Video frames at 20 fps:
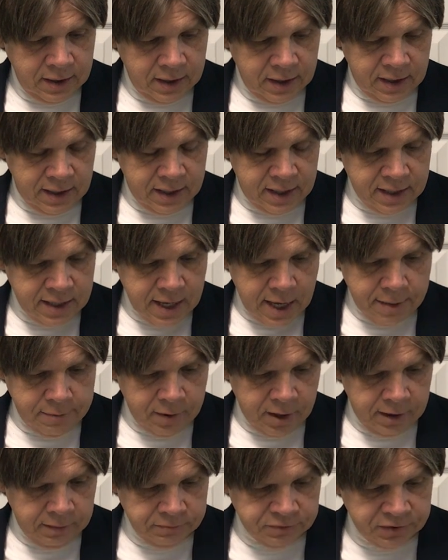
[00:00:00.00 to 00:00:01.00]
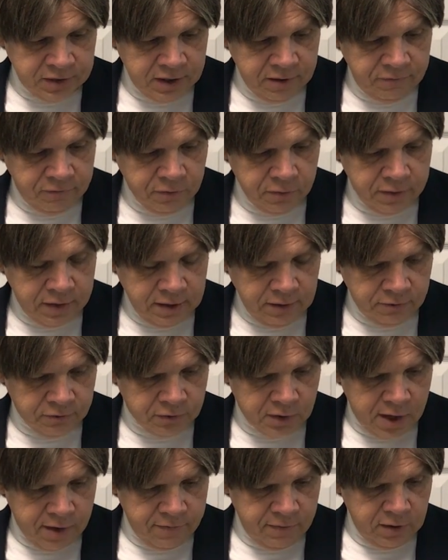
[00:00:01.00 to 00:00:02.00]
And he, Abraham, said, for these
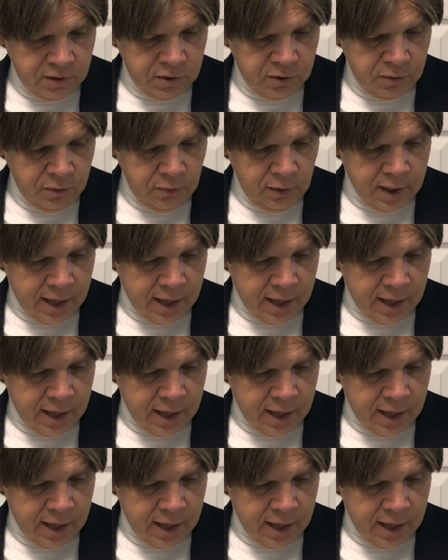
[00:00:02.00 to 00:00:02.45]
7 ewe